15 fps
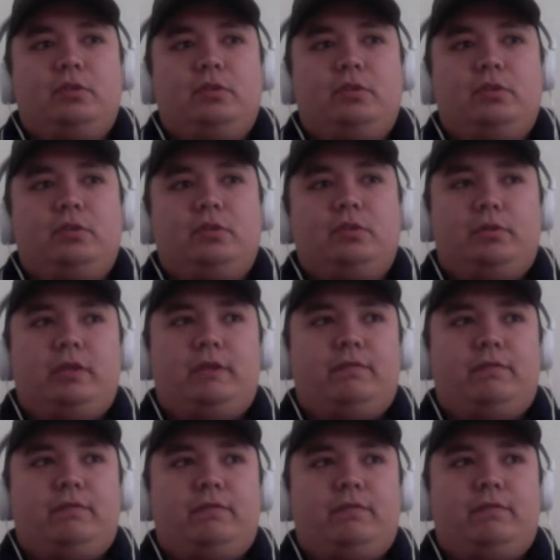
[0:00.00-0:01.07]
believe
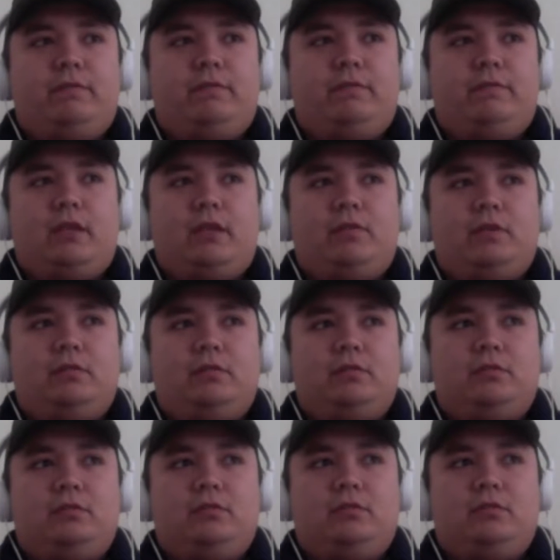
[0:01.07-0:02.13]
it or not,
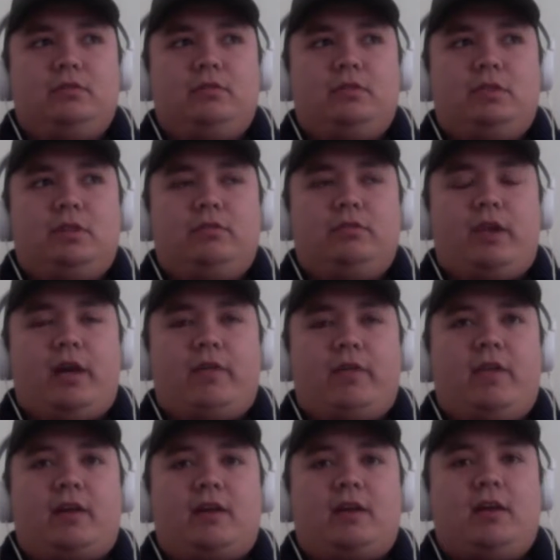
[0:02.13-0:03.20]
even
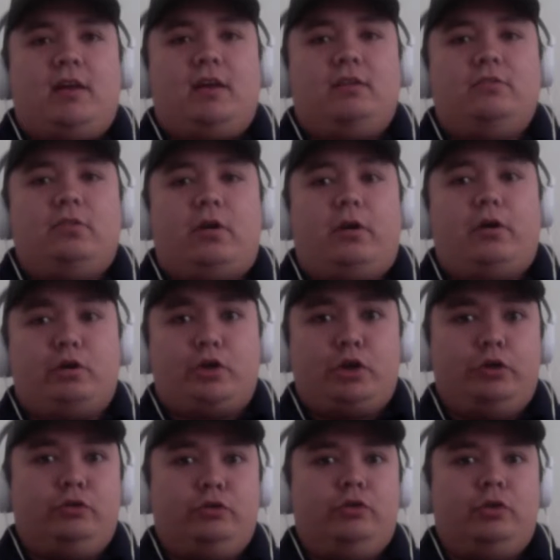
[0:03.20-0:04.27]
not that kids are
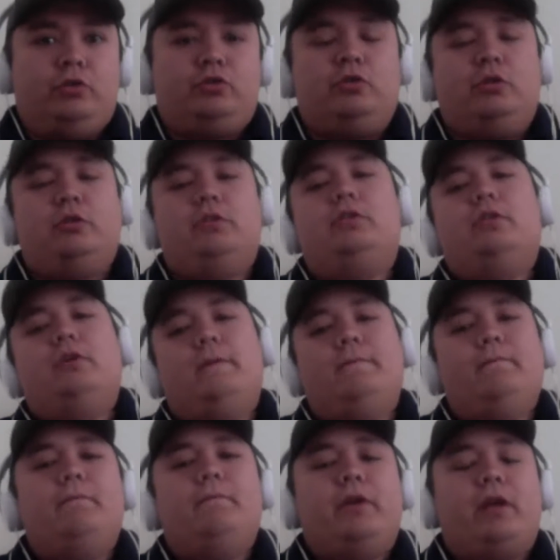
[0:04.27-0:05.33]
conditioned,
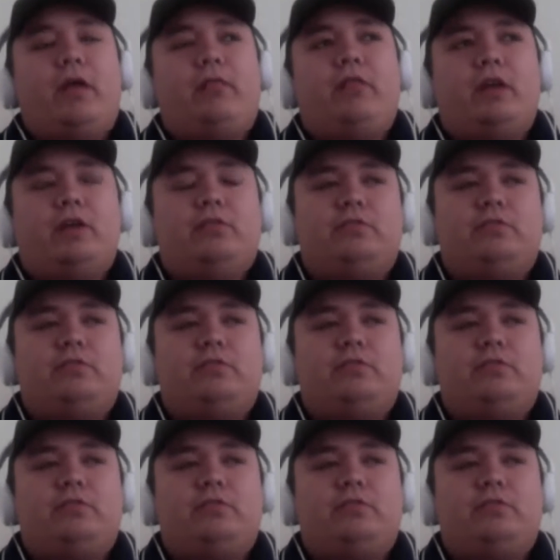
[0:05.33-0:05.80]
but I think it's